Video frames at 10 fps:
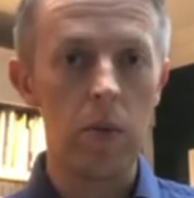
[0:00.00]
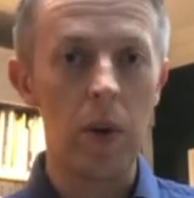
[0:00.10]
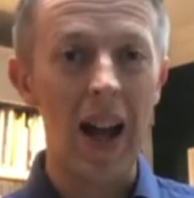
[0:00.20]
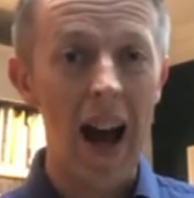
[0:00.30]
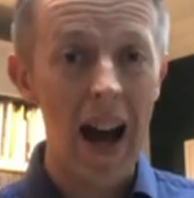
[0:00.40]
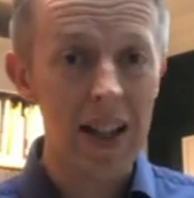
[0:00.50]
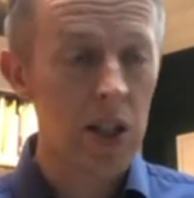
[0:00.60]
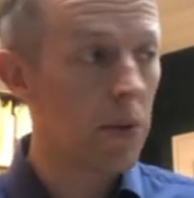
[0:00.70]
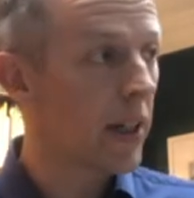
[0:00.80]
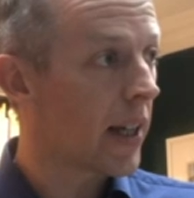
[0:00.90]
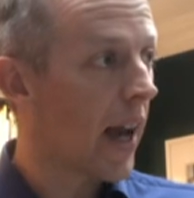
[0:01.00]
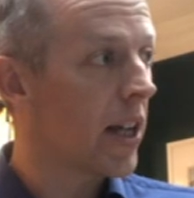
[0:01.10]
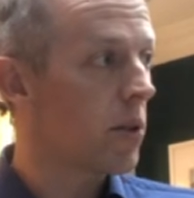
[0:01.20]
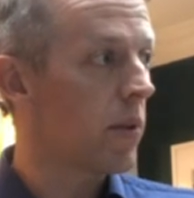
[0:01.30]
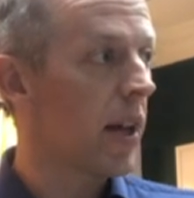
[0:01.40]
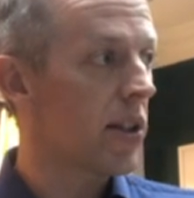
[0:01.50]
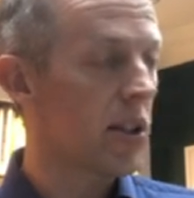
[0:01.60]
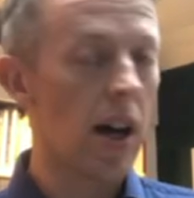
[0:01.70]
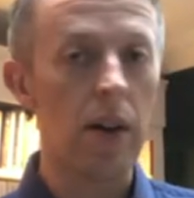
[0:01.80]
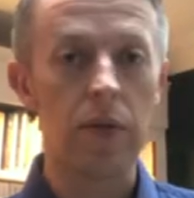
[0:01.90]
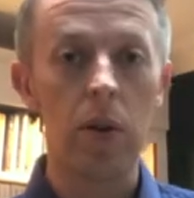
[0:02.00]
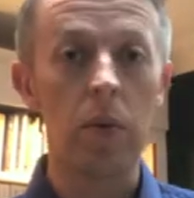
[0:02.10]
We had to engage with our staff.